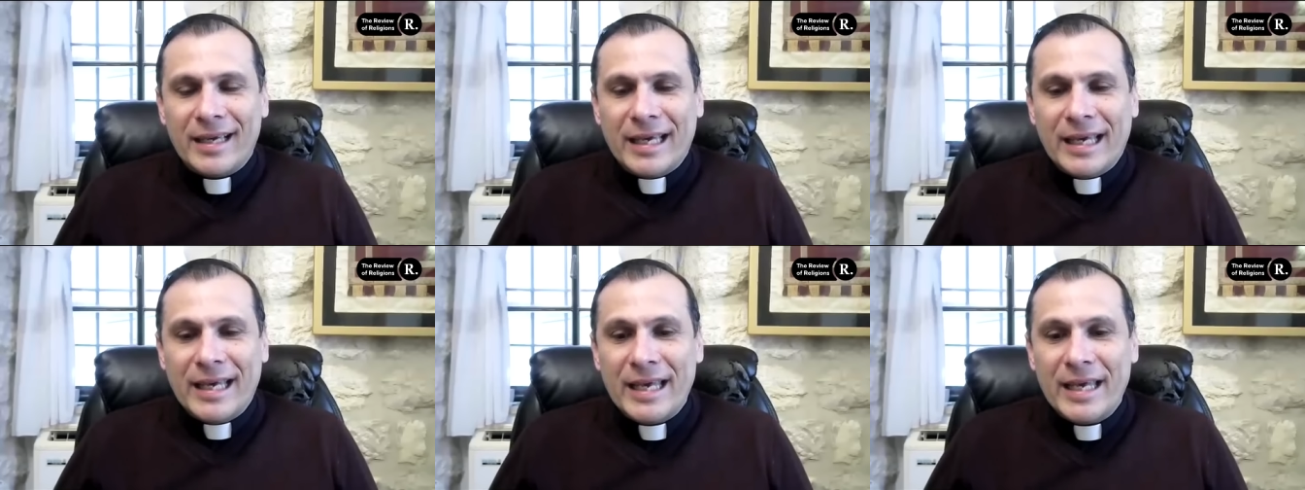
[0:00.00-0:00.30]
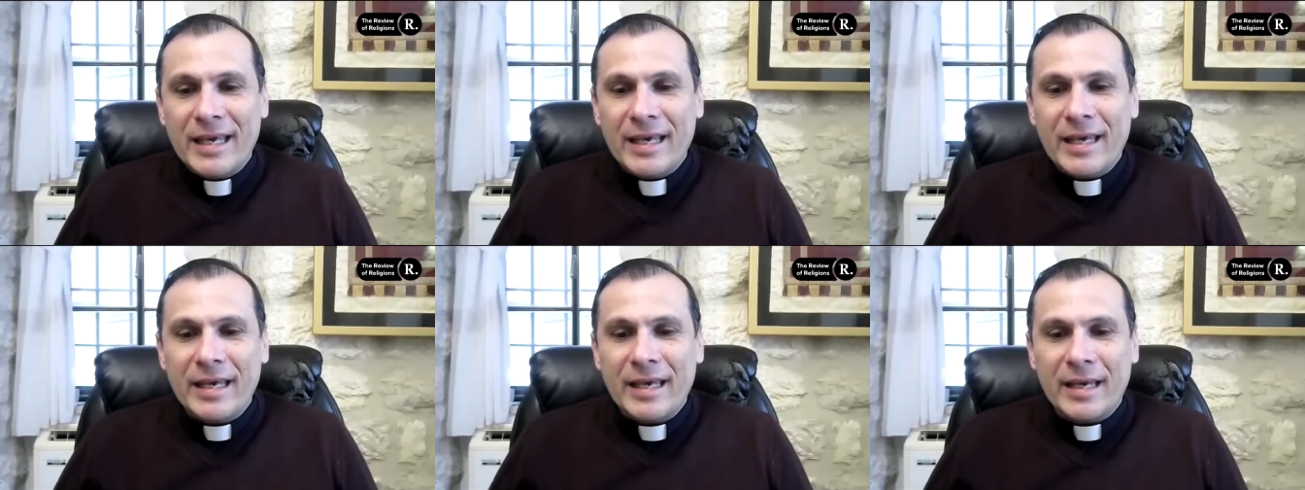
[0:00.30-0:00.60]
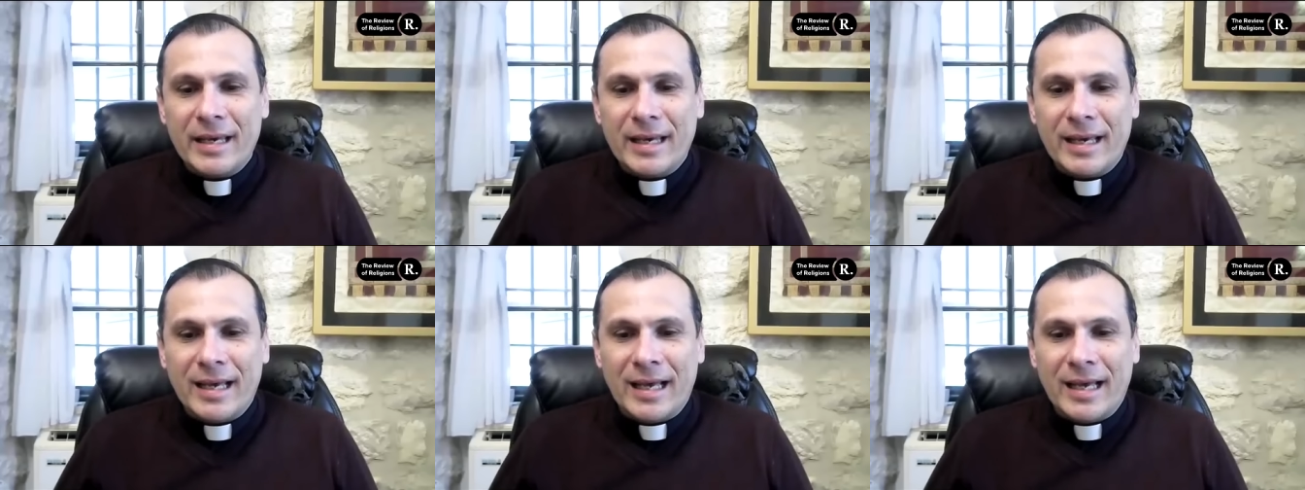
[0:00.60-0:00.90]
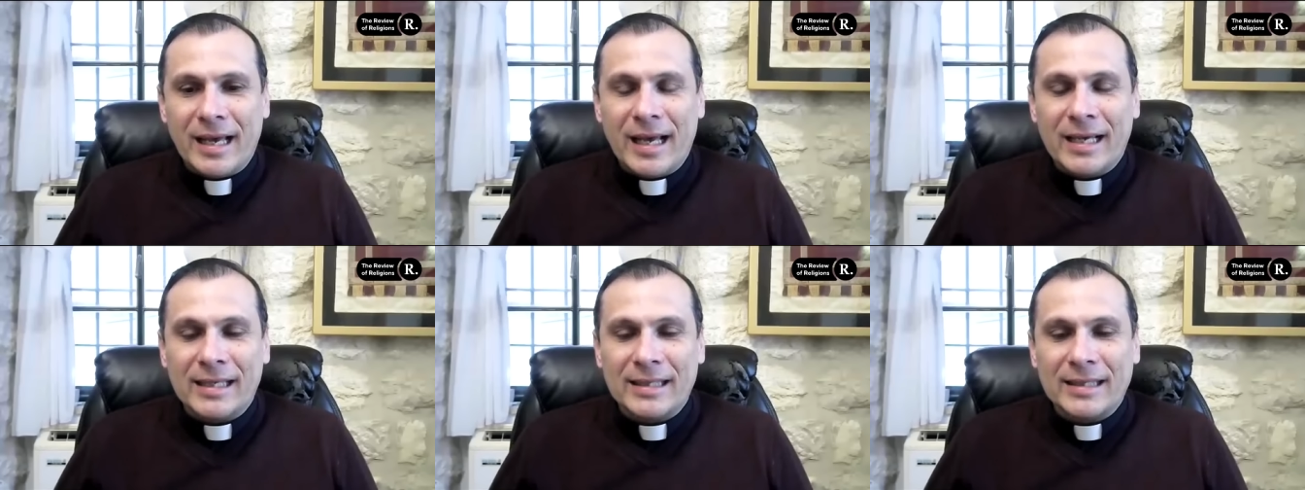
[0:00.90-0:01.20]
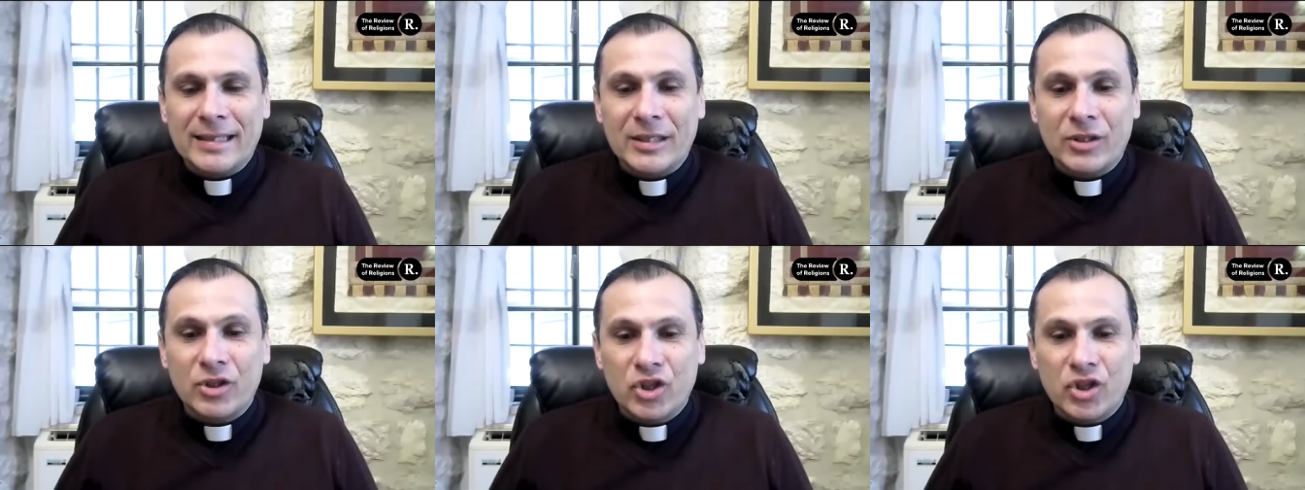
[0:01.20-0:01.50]
he, uh,
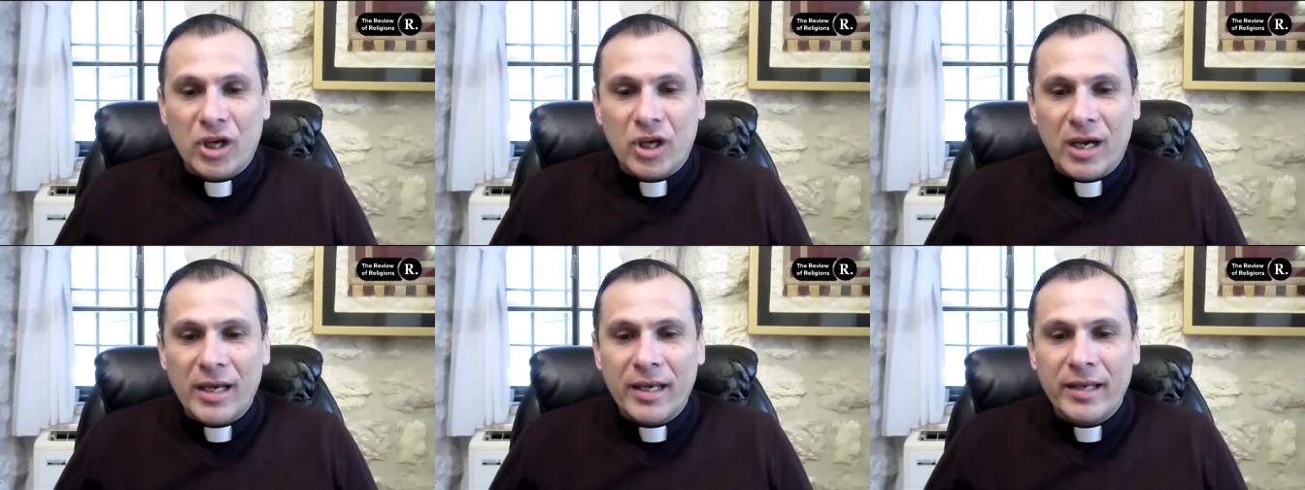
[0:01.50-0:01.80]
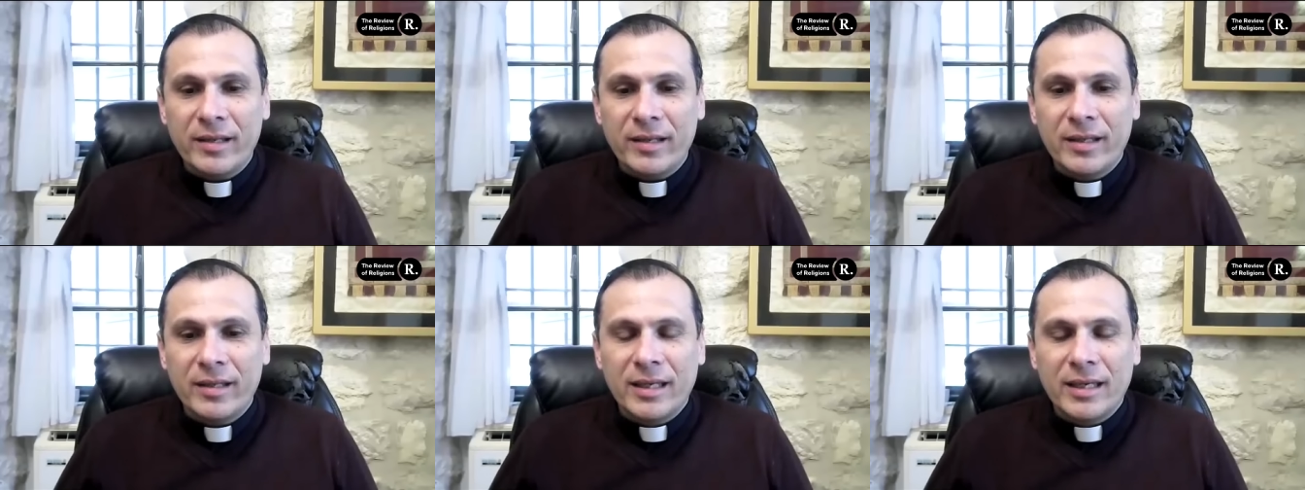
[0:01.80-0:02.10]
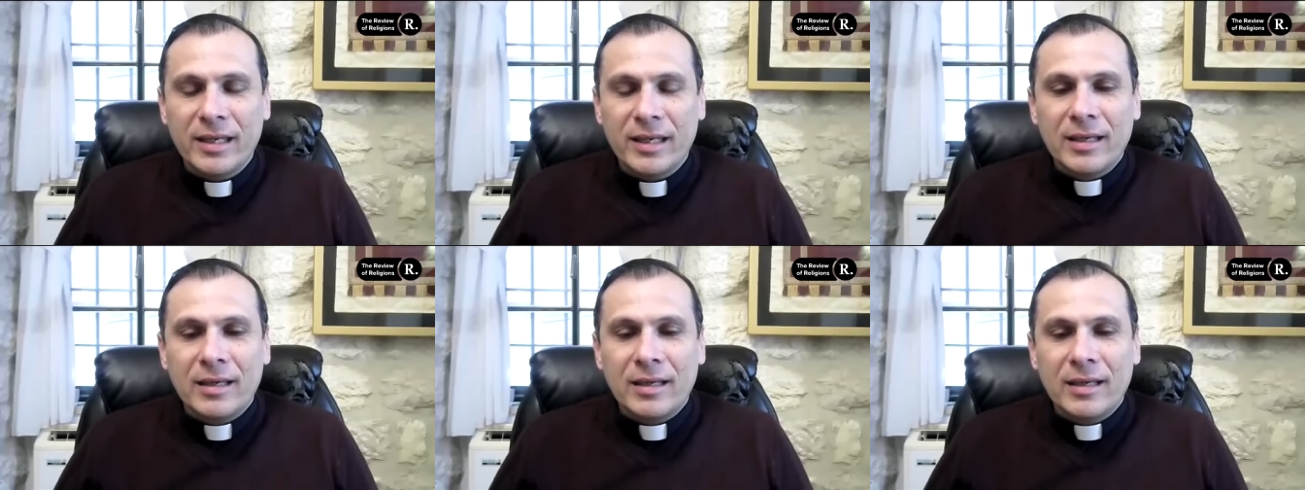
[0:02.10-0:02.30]
as a child,